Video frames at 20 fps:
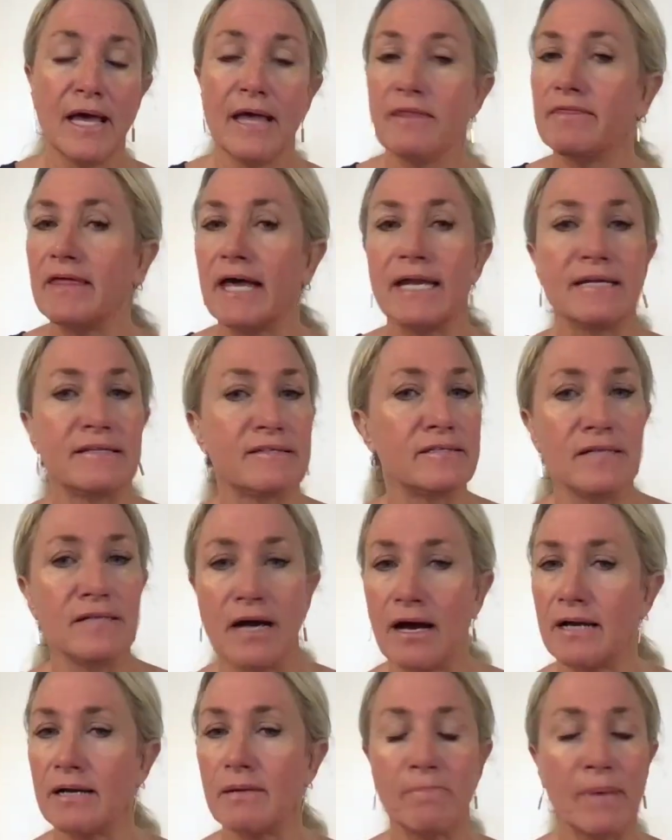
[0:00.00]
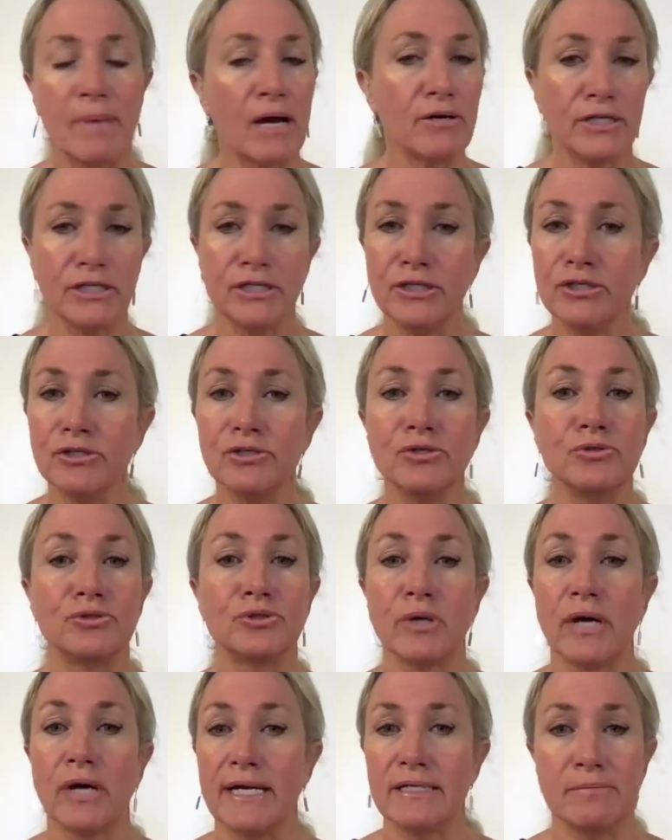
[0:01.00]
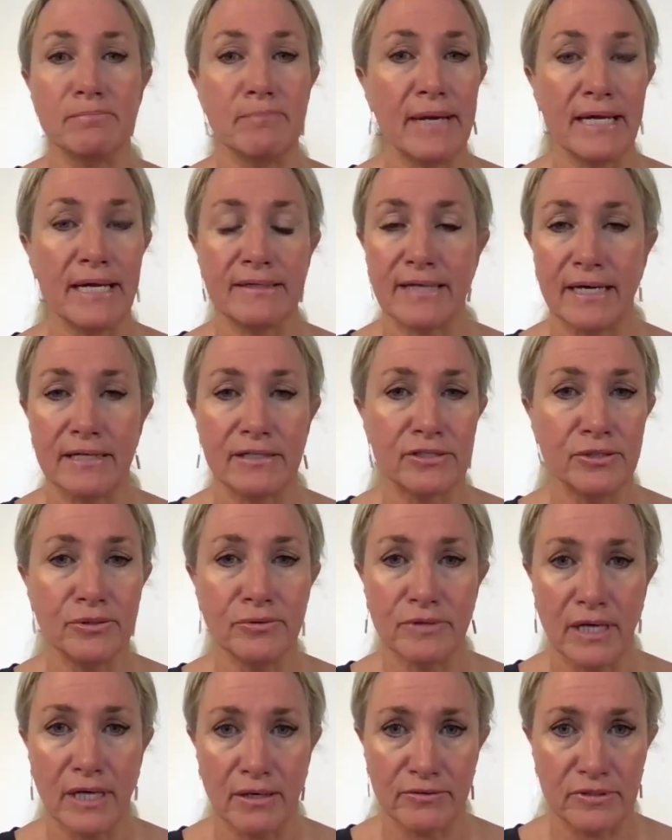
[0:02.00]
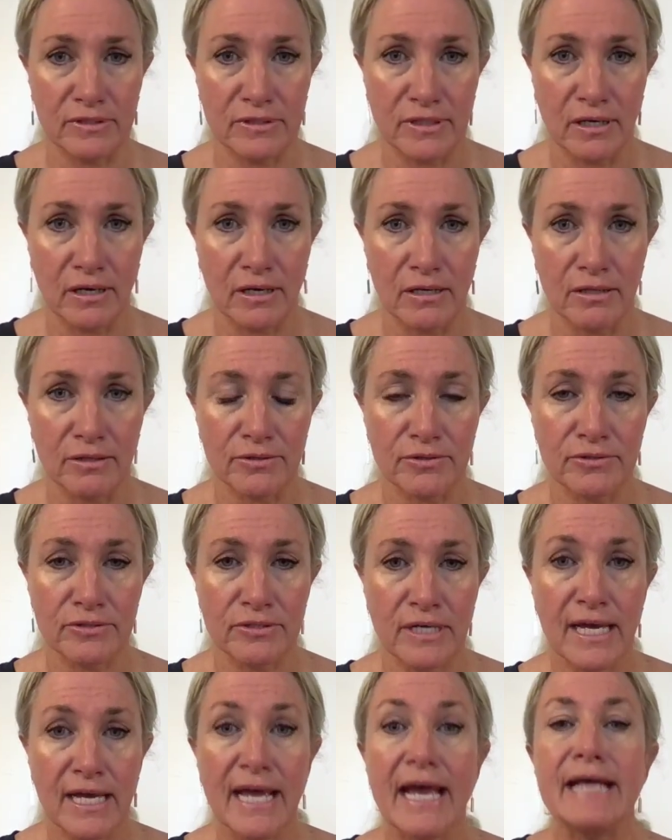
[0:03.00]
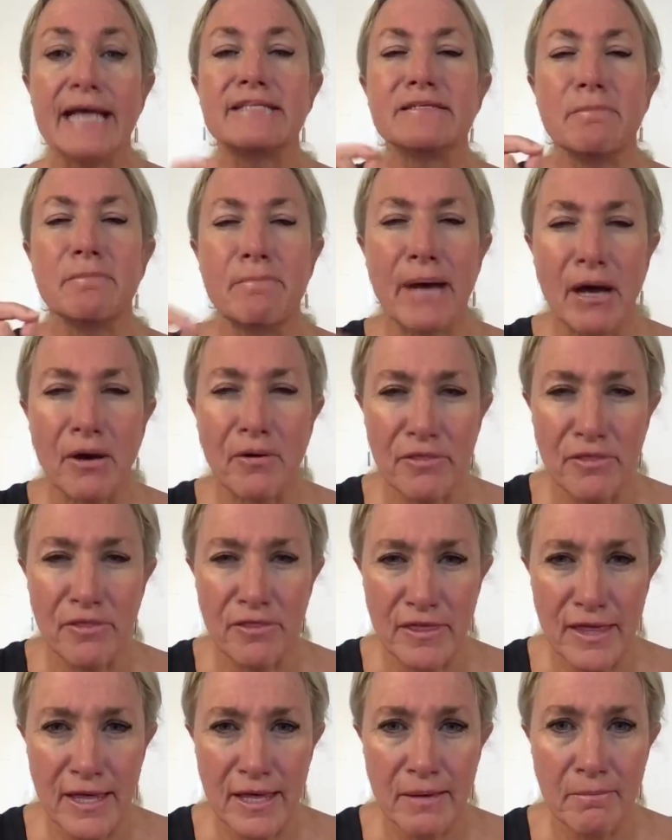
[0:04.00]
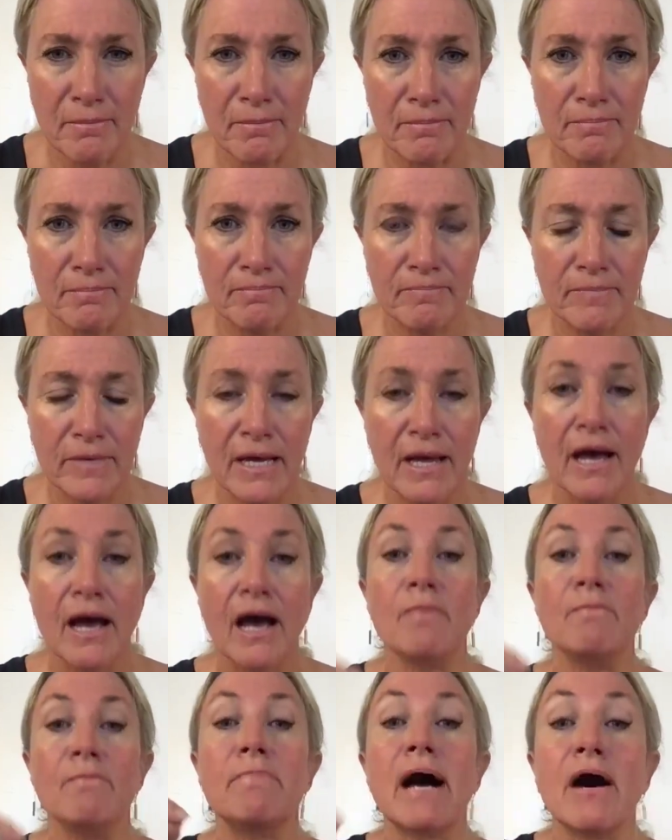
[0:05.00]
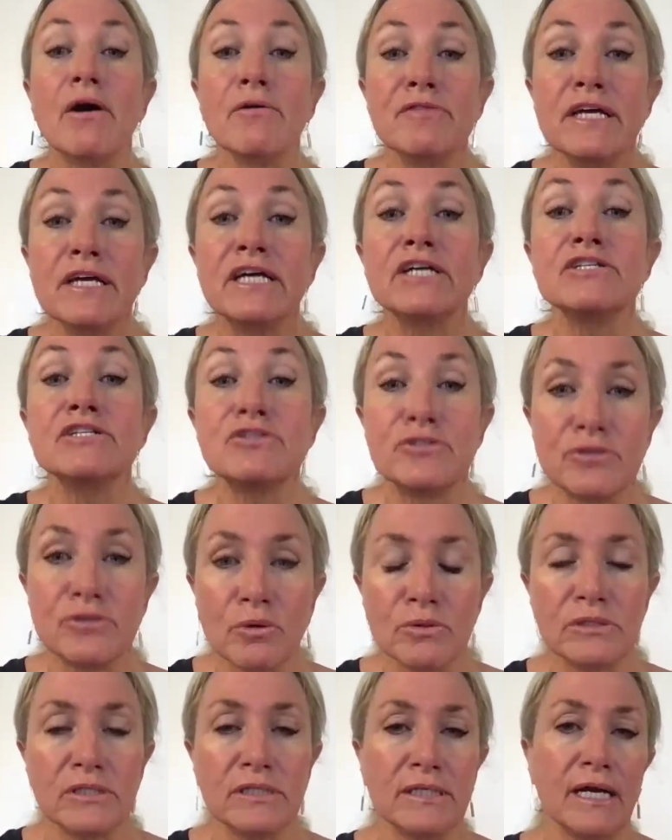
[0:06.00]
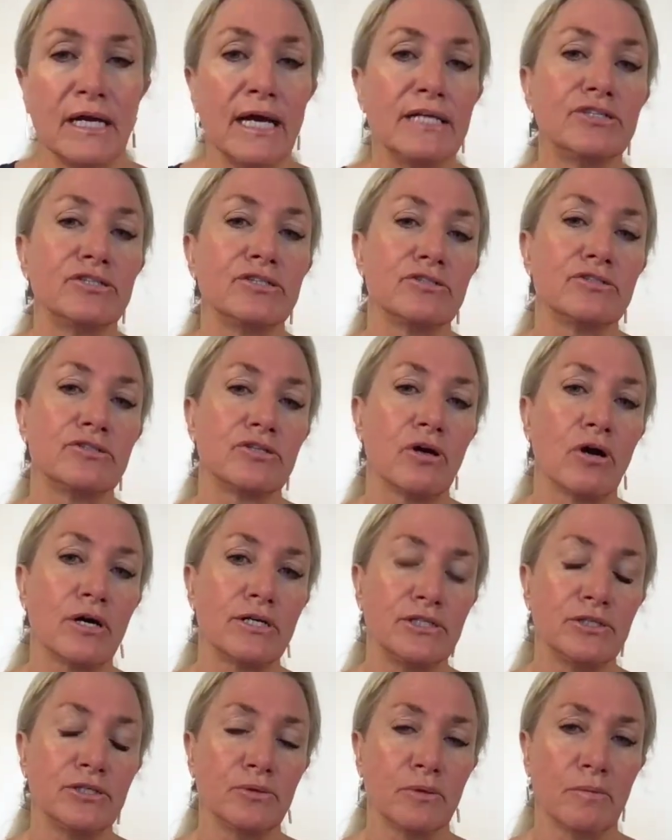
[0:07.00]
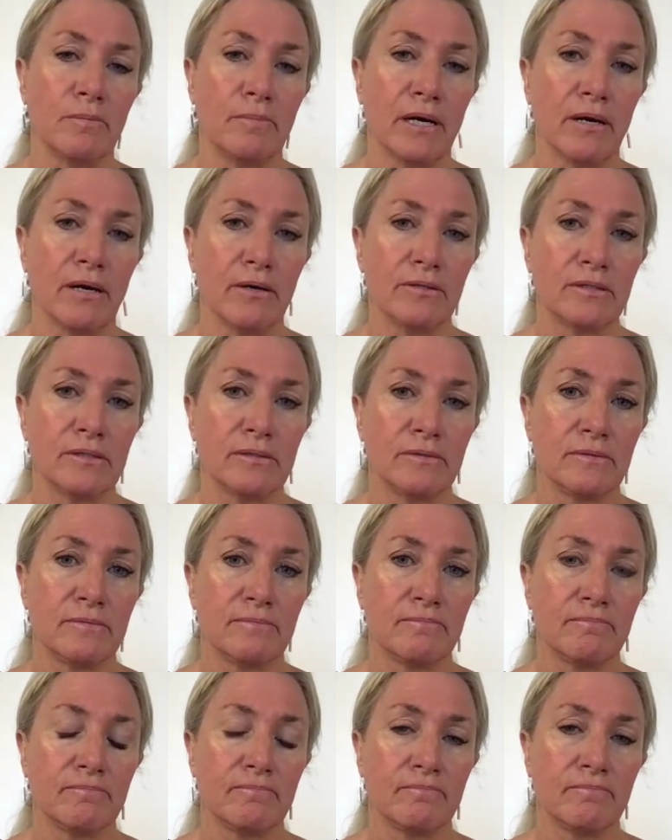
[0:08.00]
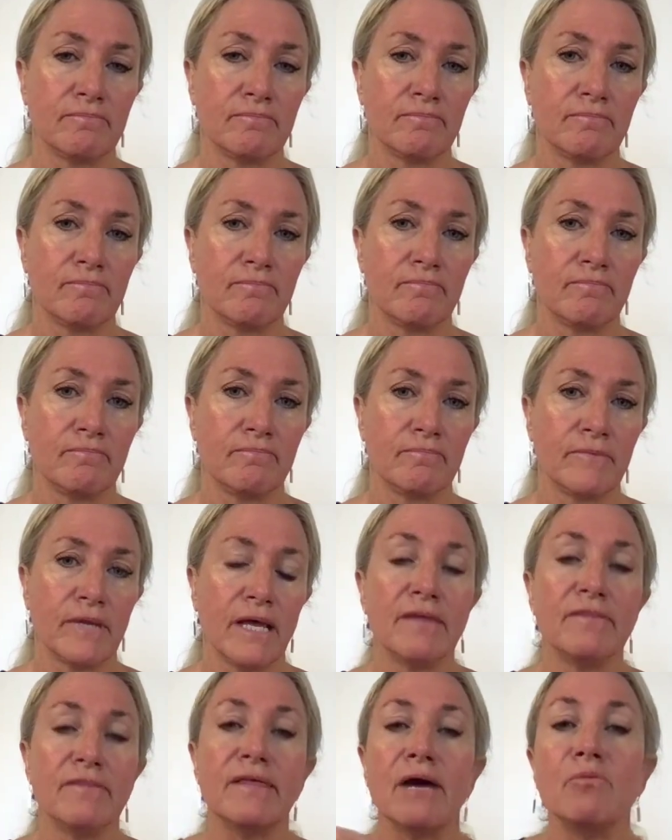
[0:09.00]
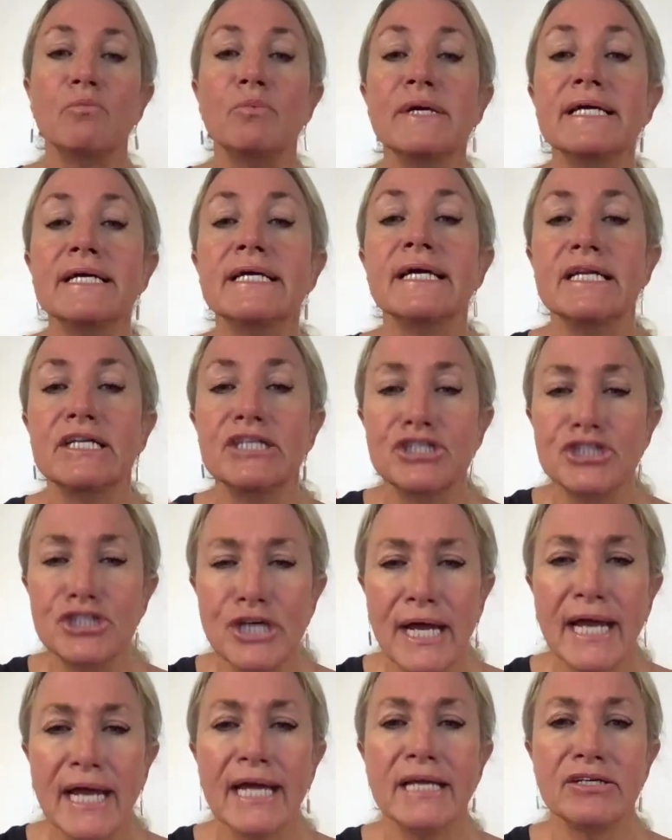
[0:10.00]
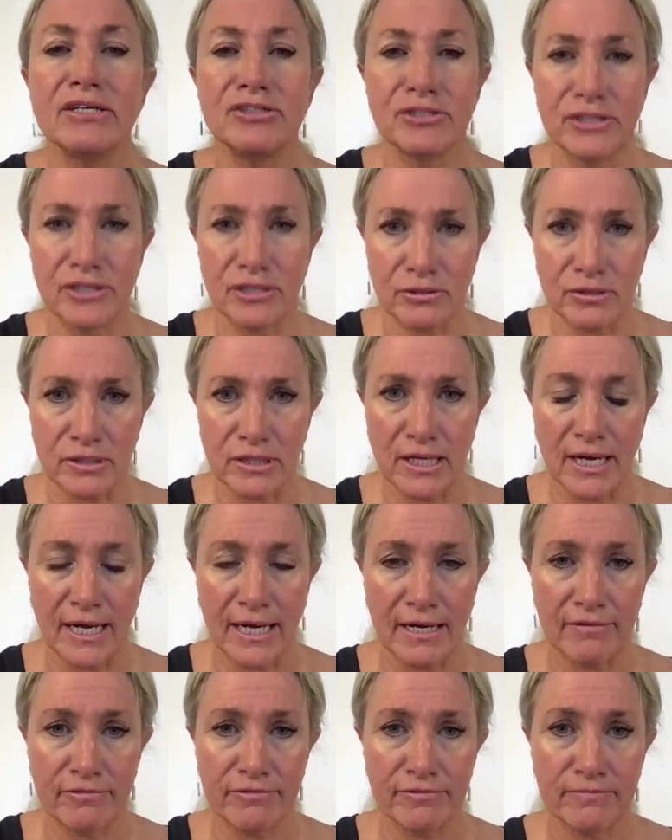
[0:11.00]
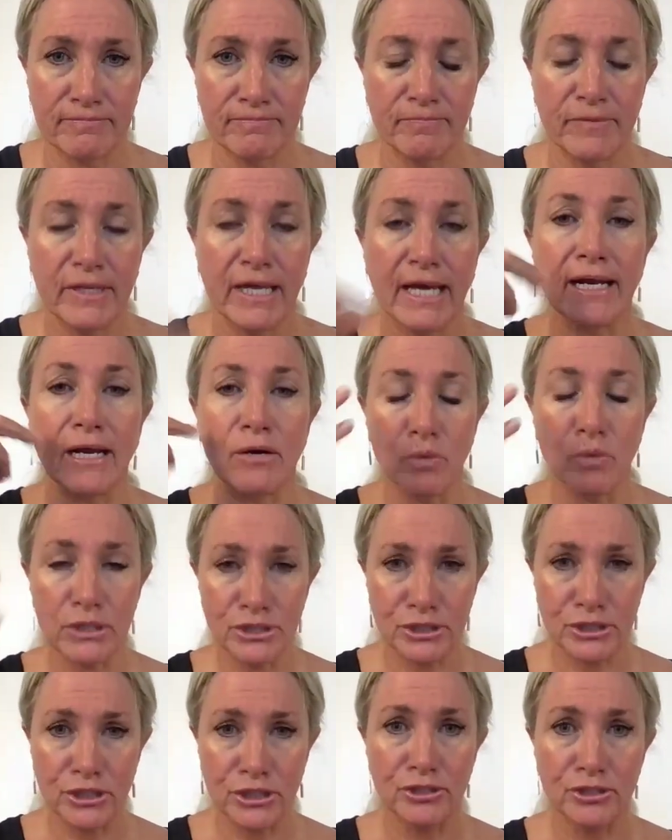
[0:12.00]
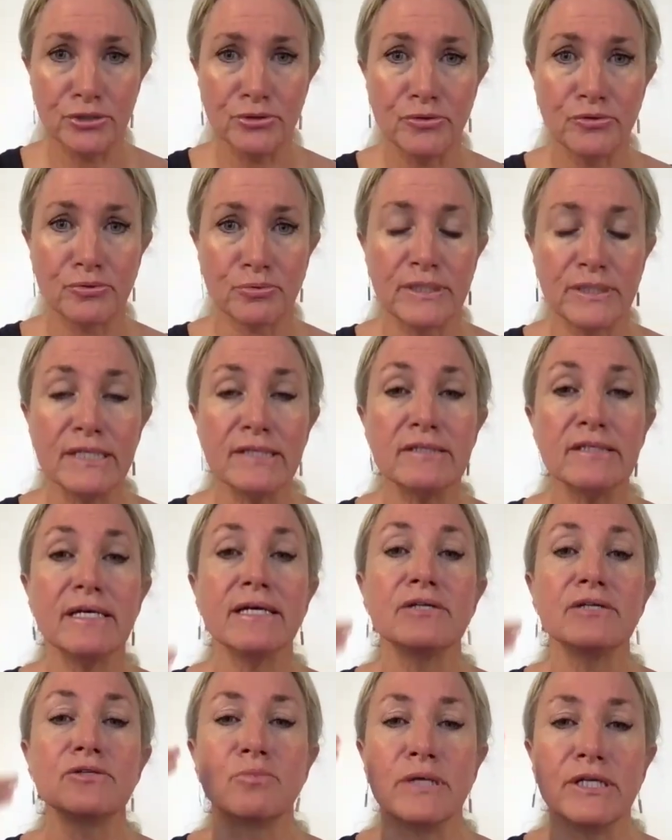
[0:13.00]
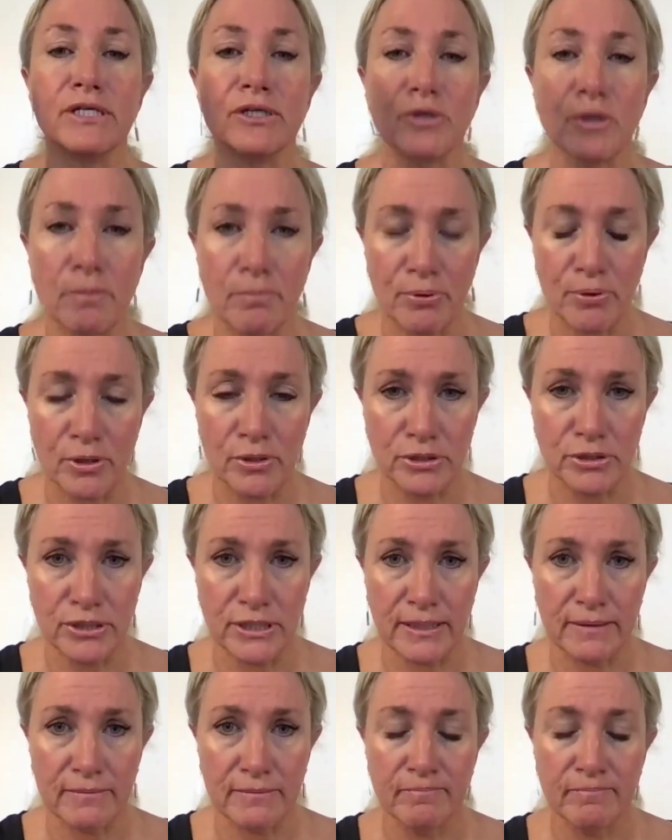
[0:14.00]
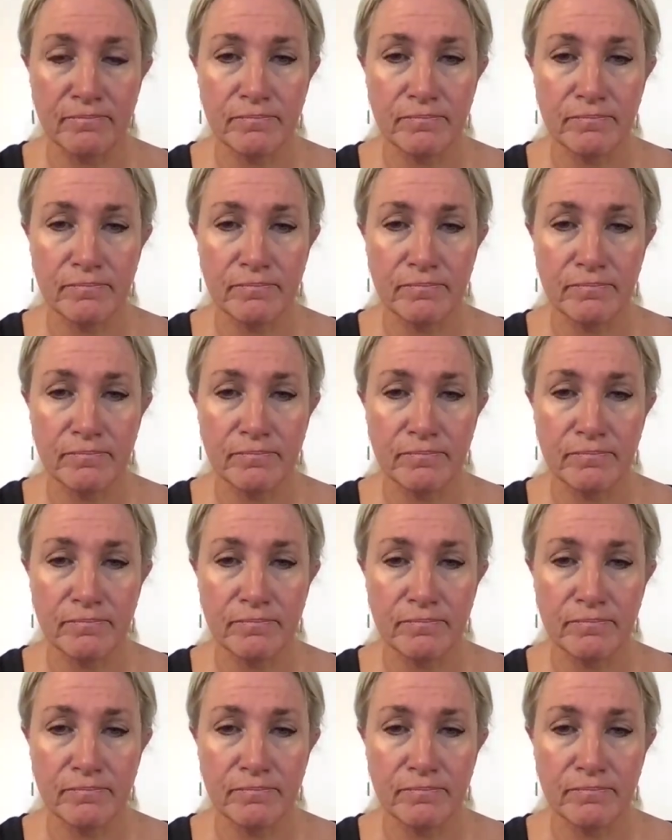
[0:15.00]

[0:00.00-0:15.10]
That it's not about you trying to make that $2,000. It's about them, about the consultant I just talked to you about, that we can change their life. And I want you to do three things when you're approaching.